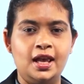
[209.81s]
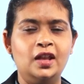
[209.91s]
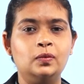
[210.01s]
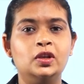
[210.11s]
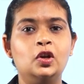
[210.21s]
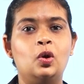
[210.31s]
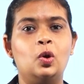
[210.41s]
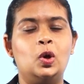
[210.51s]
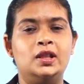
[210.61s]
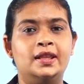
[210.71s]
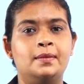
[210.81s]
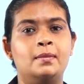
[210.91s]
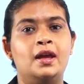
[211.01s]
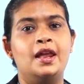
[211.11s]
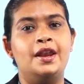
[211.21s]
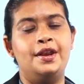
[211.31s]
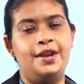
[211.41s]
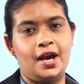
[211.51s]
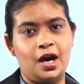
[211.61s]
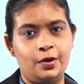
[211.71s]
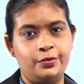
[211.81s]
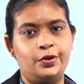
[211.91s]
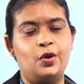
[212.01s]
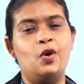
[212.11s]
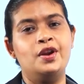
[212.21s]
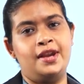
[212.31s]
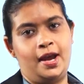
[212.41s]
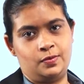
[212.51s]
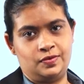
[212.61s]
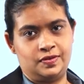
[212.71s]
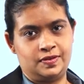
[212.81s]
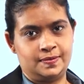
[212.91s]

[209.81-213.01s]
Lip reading: and we call them noun or nouns.